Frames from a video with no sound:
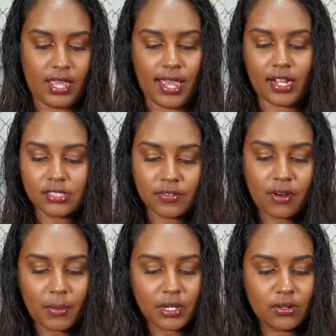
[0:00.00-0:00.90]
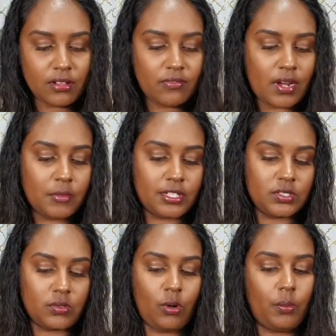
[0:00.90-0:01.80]
I got it from my local fabric
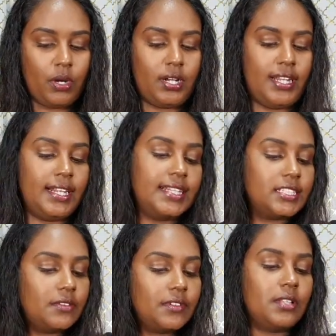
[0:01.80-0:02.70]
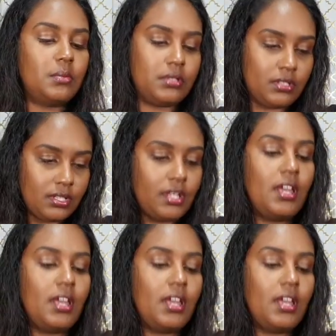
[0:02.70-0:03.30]
store, but it is available